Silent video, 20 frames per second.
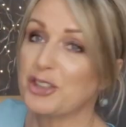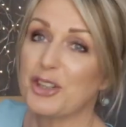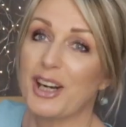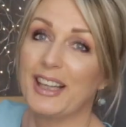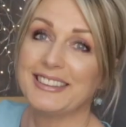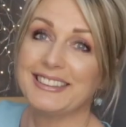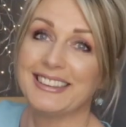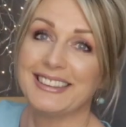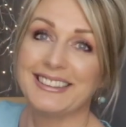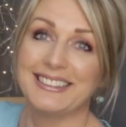
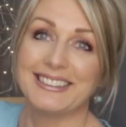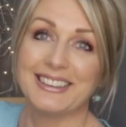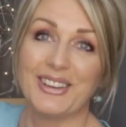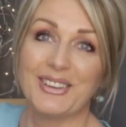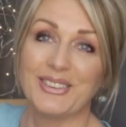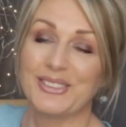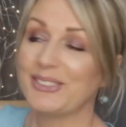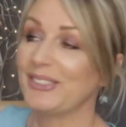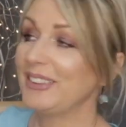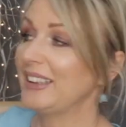tried it
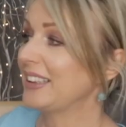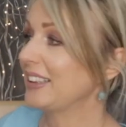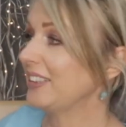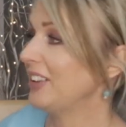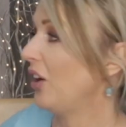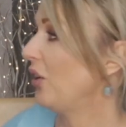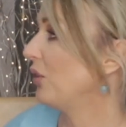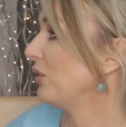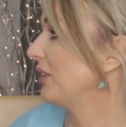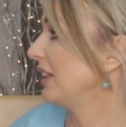
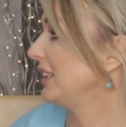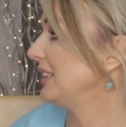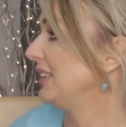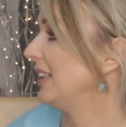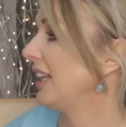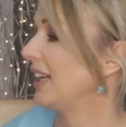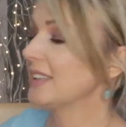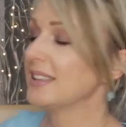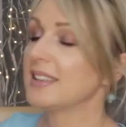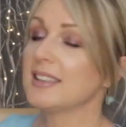already
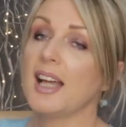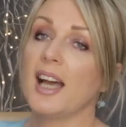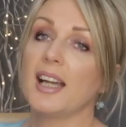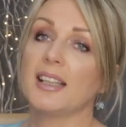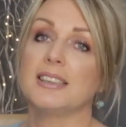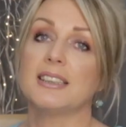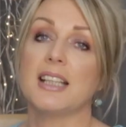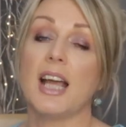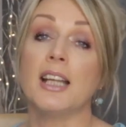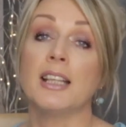last
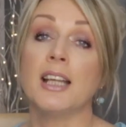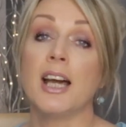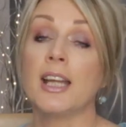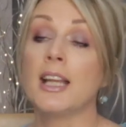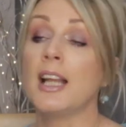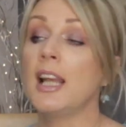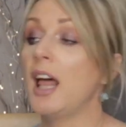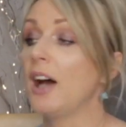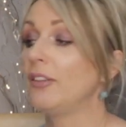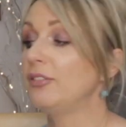night and
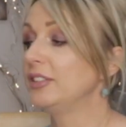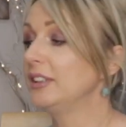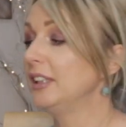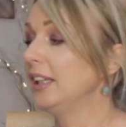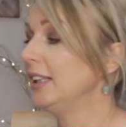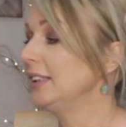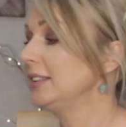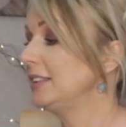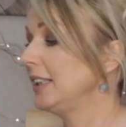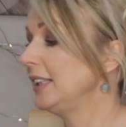I loved
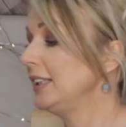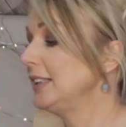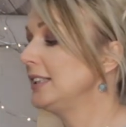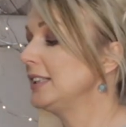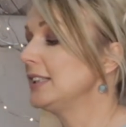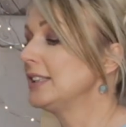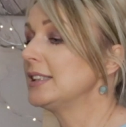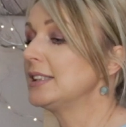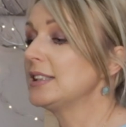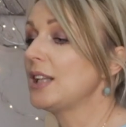it. It
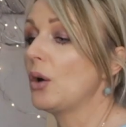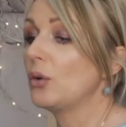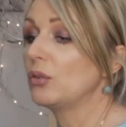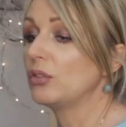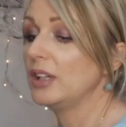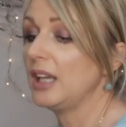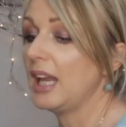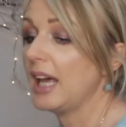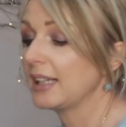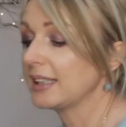is so
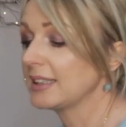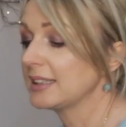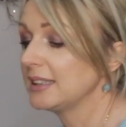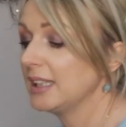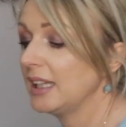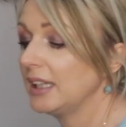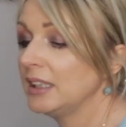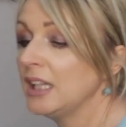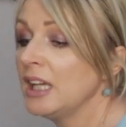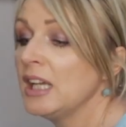
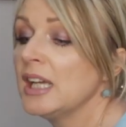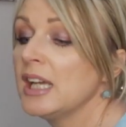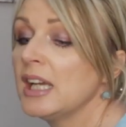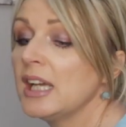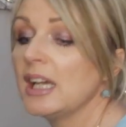relaxing.